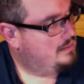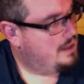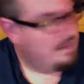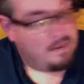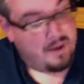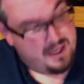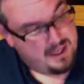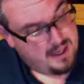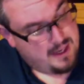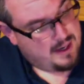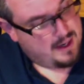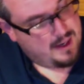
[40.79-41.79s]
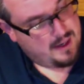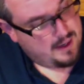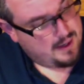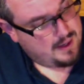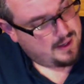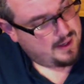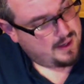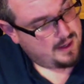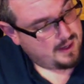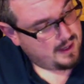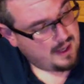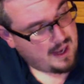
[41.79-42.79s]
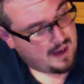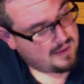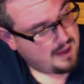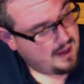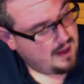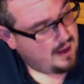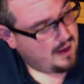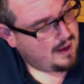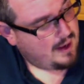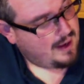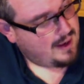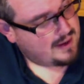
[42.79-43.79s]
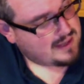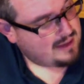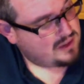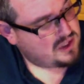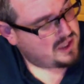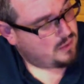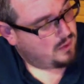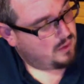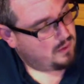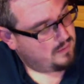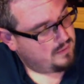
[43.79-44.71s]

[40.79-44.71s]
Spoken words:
But yeah, Dollar General.